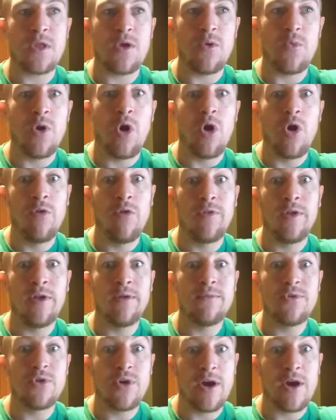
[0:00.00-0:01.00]
We all hopefully
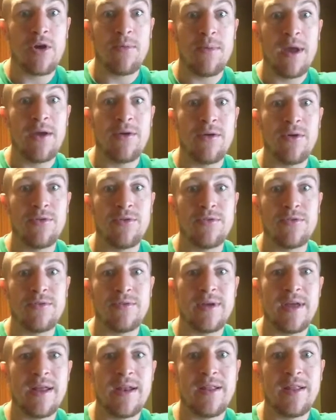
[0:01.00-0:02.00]
track our macros
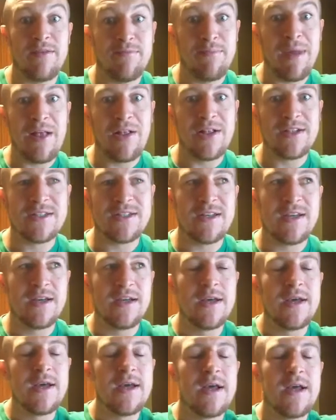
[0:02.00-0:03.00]
and live balanced.
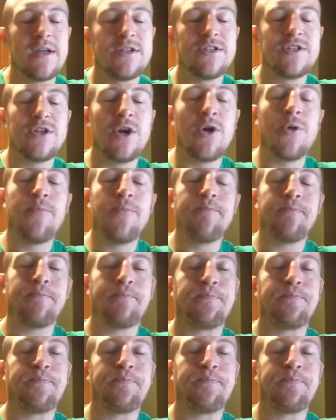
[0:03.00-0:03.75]
So